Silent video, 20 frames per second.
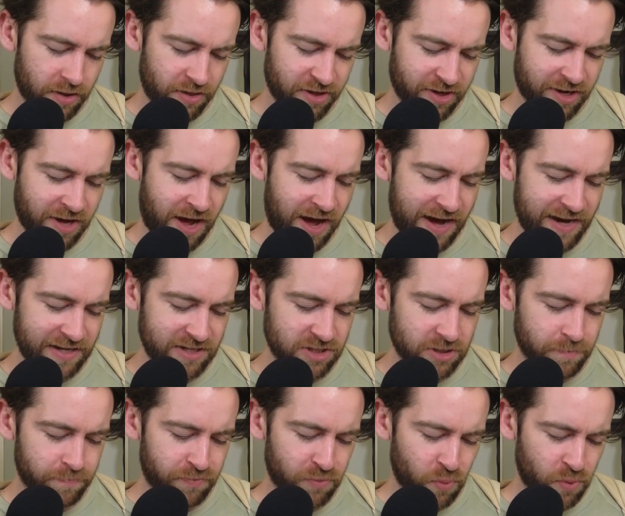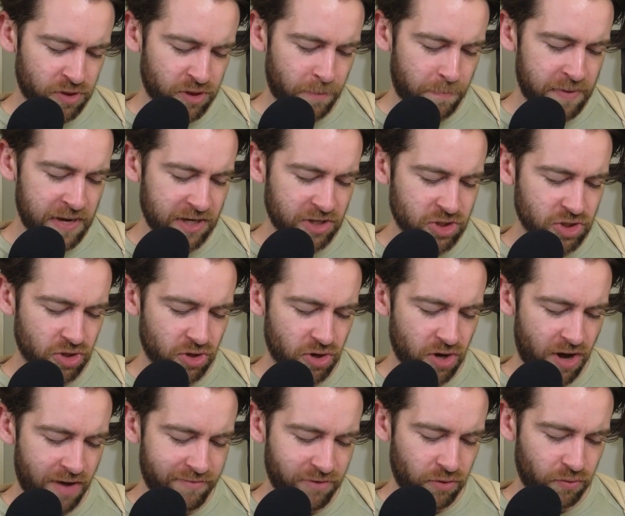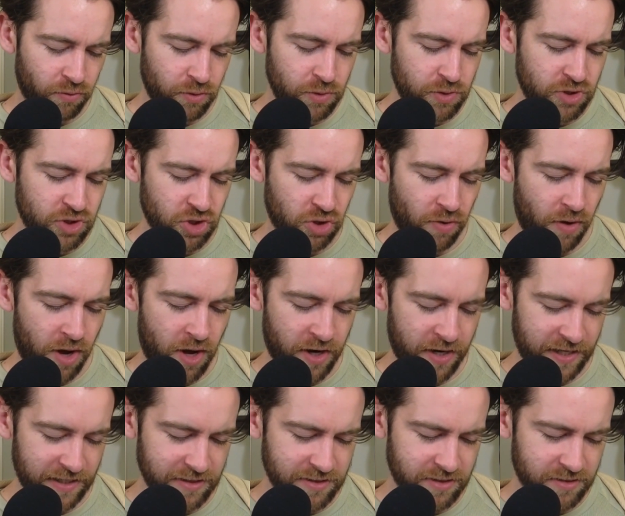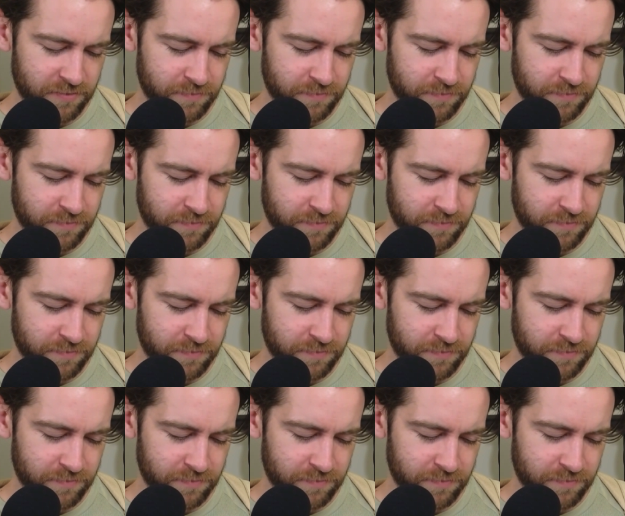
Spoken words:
The kind with the picture of a rooster on it.